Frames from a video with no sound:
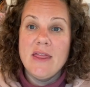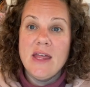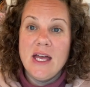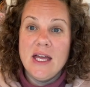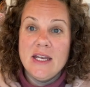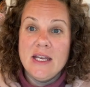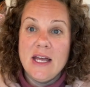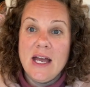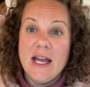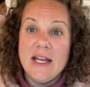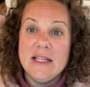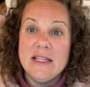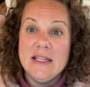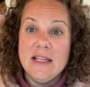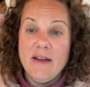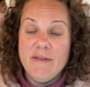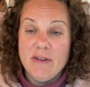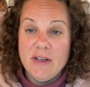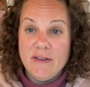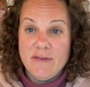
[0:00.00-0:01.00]
then I'd
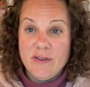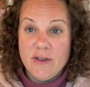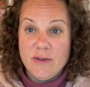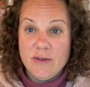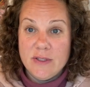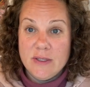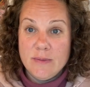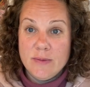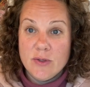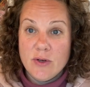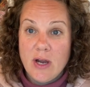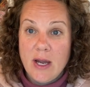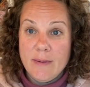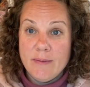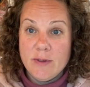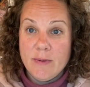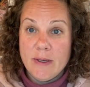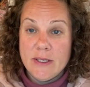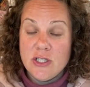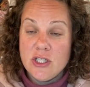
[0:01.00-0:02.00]
love it if you
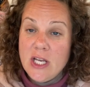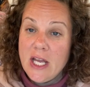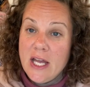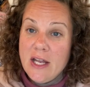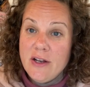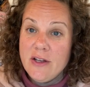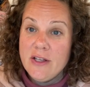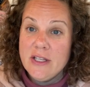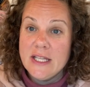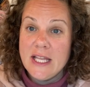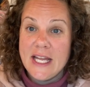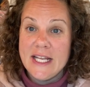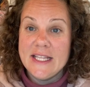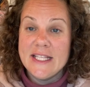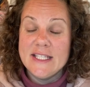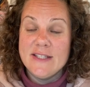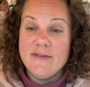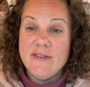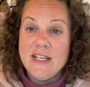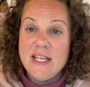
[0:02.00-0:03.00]
subscribe to my channel and like
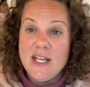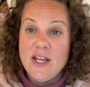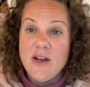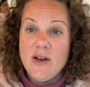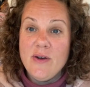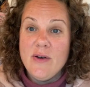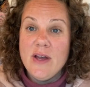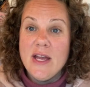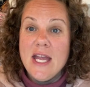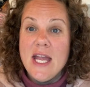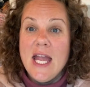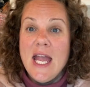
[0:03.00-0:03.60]
this video.